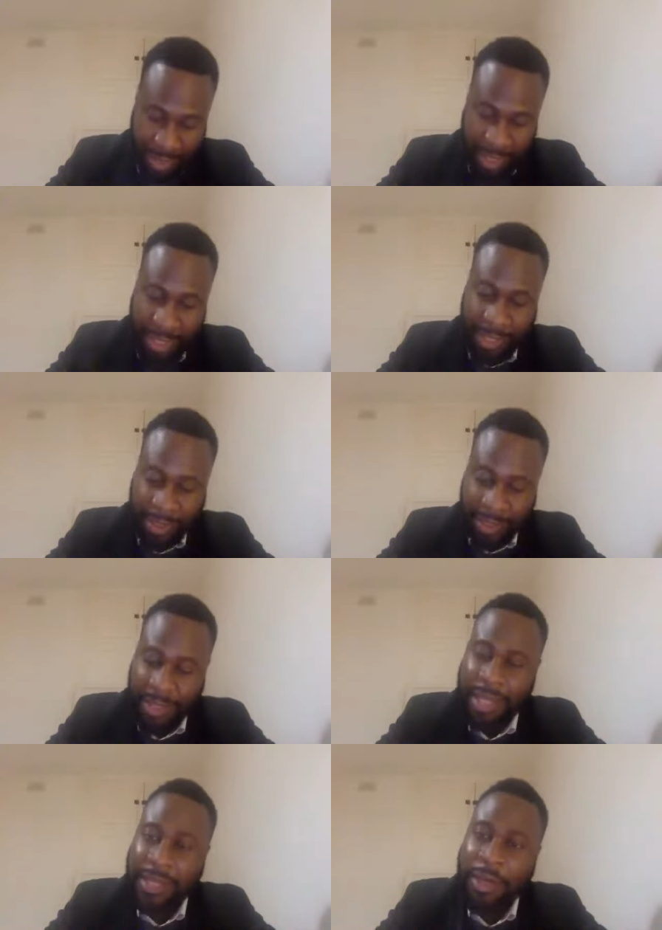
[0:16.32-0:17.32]
In,
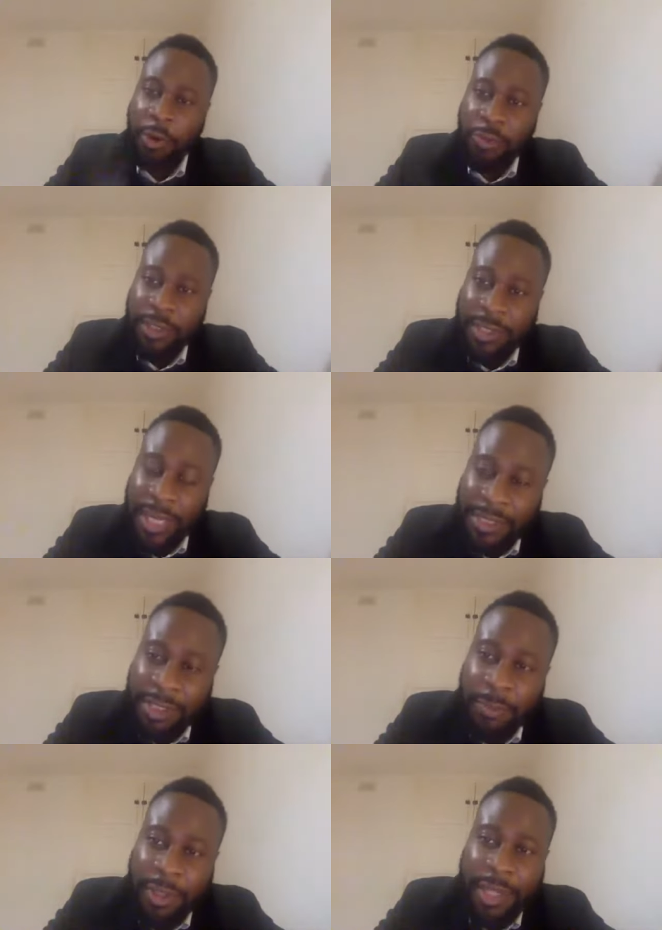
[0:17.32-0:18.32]
in the Old
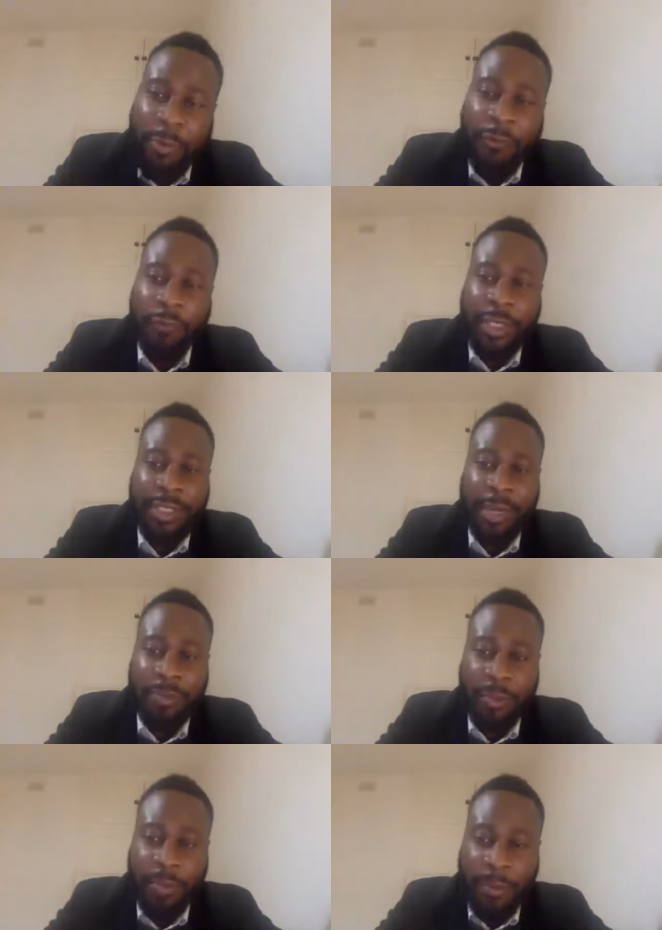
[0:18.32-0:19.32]
Testament, there were three
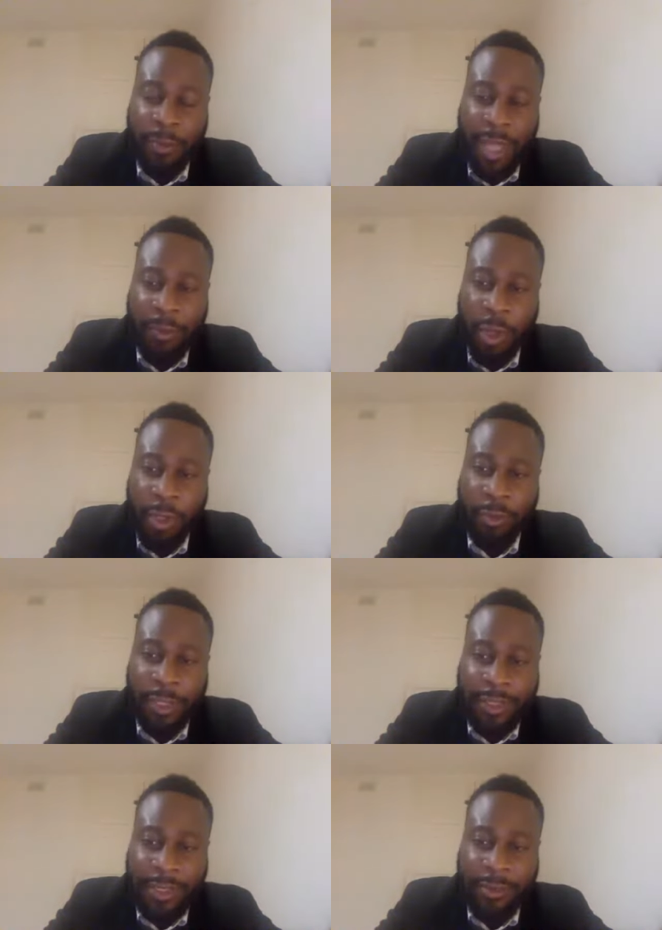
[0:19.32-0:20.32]
types of people that were
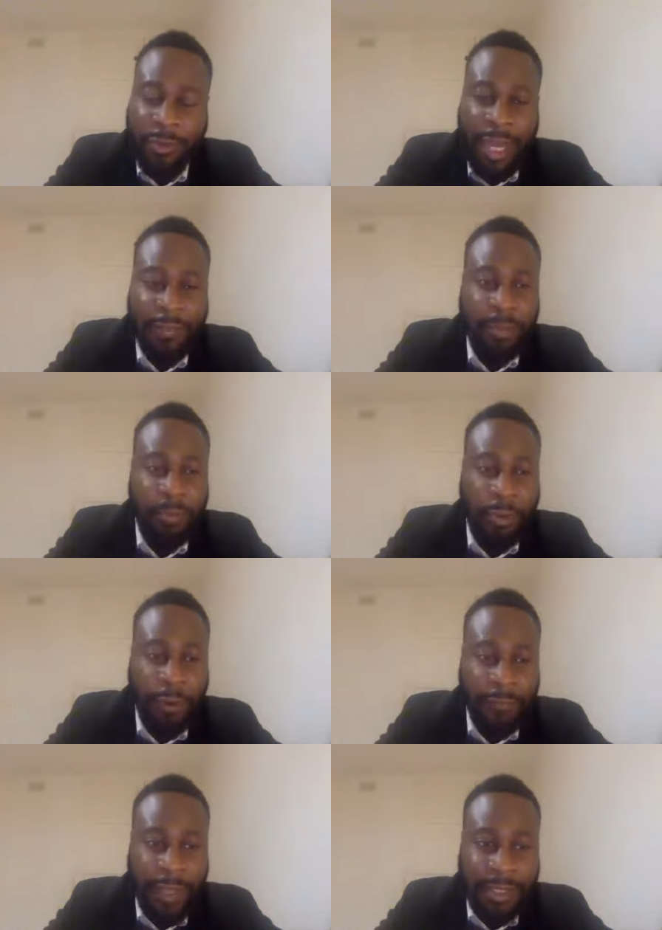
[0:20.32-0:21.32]
anointed you had the
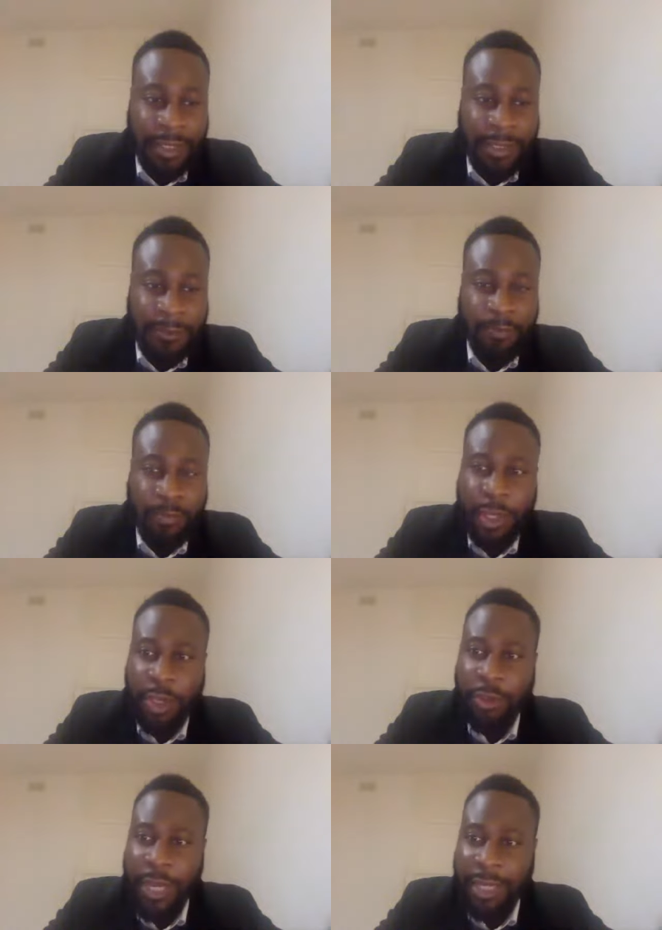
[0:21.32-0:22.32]
prophets,
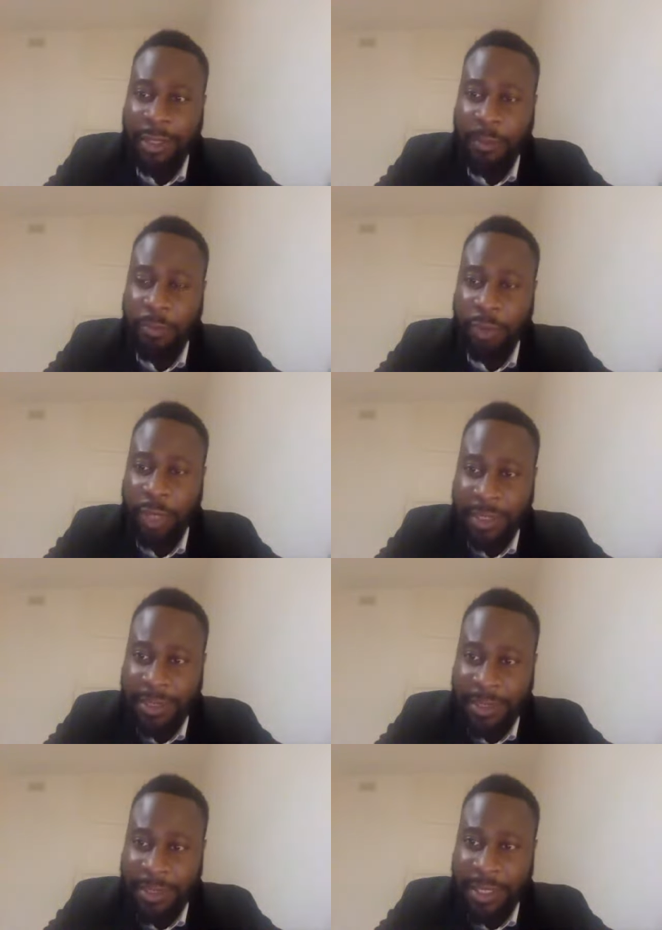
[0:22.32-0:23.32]
you had the
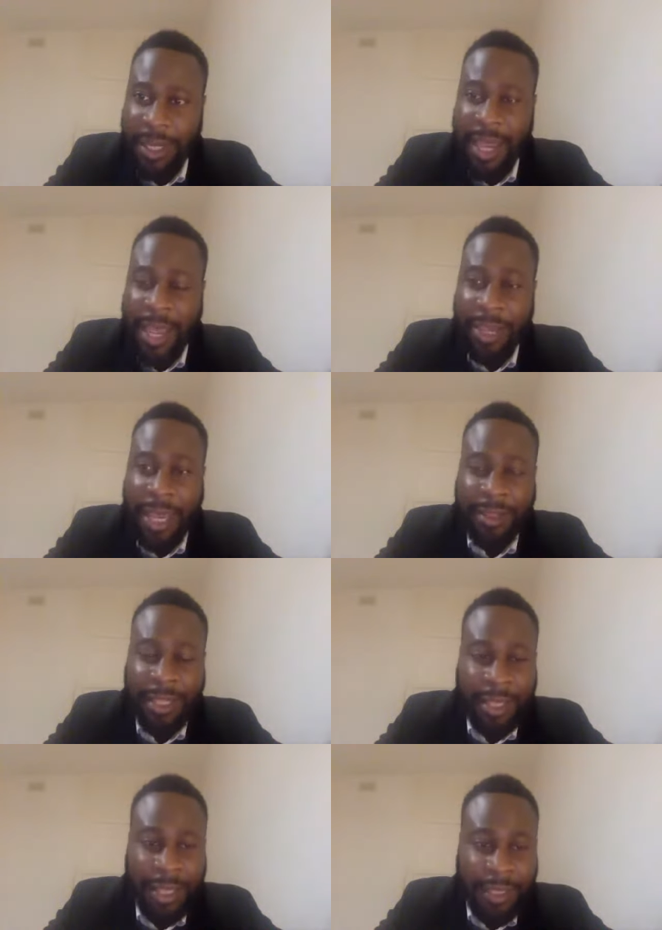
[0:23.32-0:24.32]
priests, and you had the
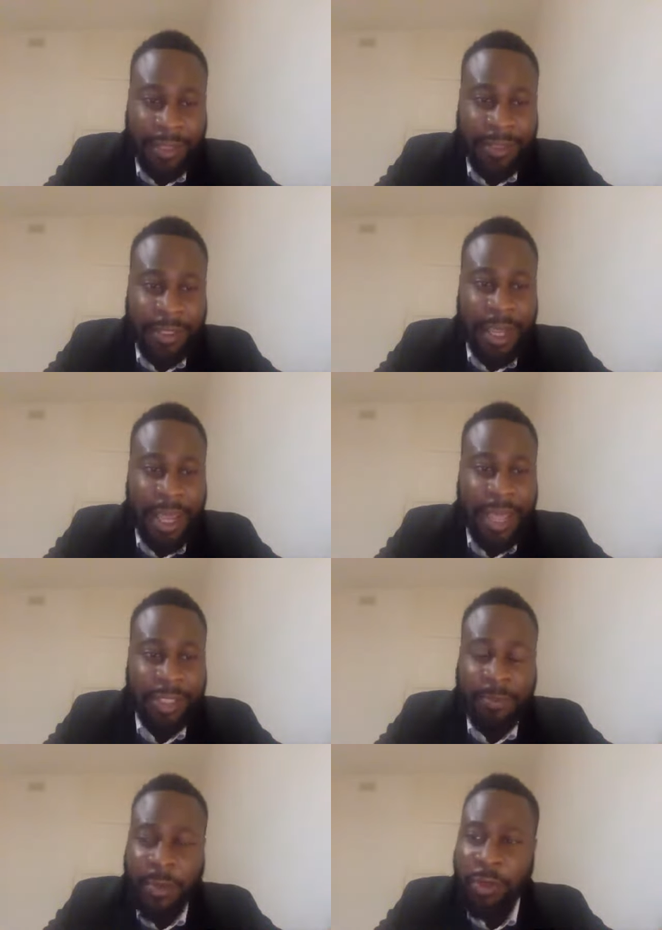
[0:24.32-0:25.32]
kings. And
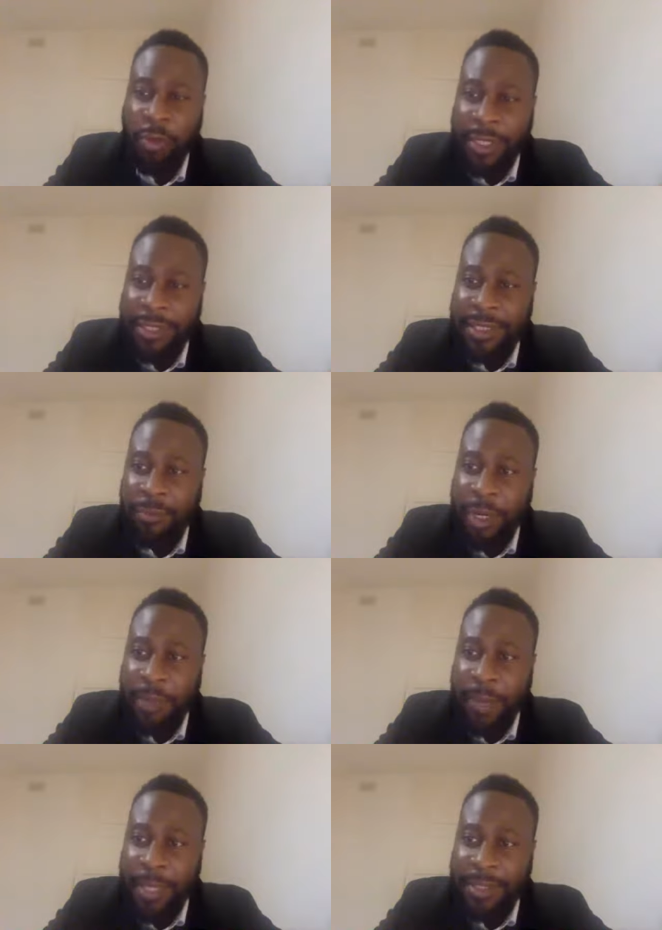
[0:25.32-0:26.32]
to be anointed, what
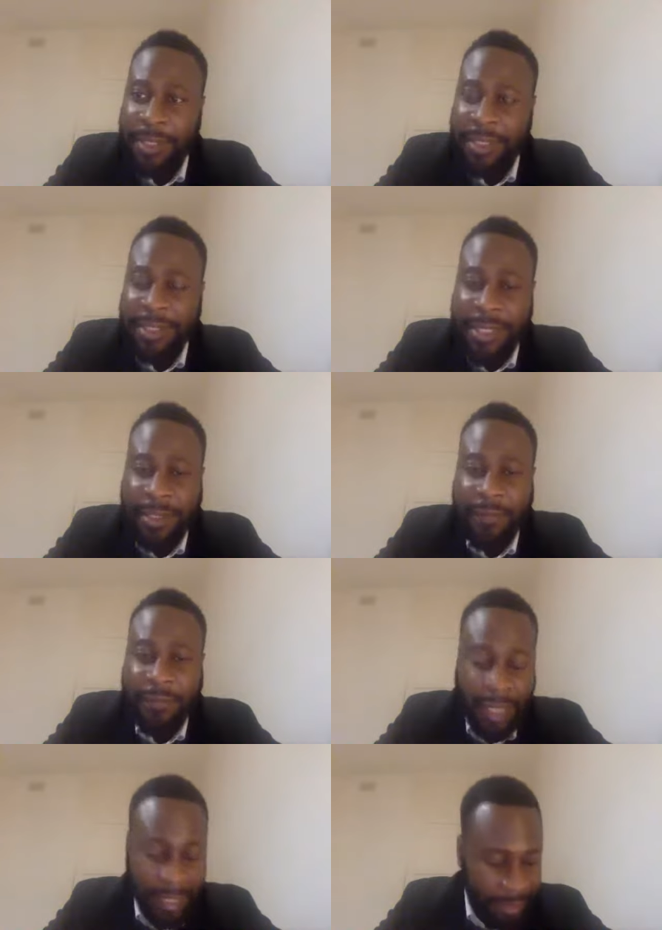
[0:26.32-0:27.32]
it basically
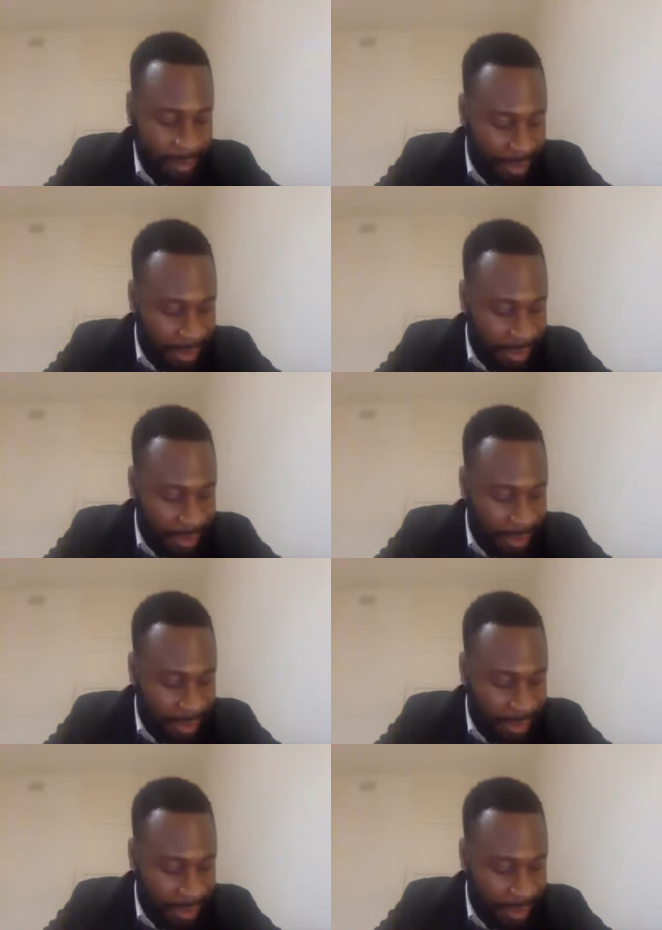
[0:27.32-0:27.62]
signified